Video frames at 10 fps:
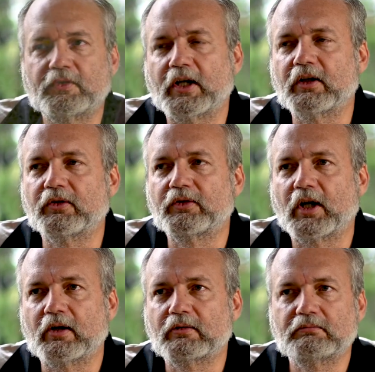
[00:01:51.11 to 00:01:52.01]
seconds, you
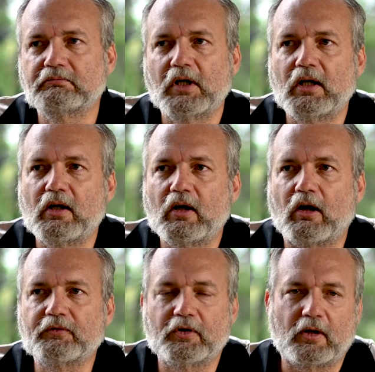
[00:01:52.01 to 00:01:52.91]
know.
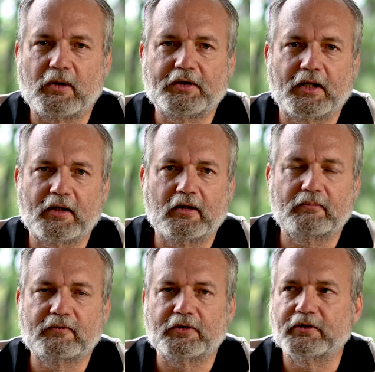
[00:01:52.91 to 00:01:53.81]
Often I might take a
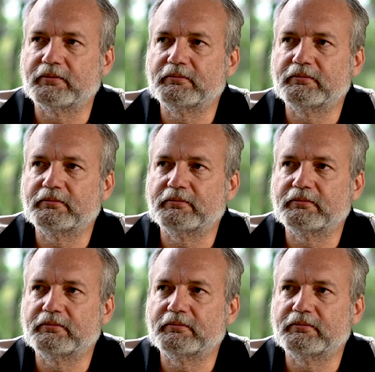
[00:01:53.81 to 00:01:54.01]
clip for,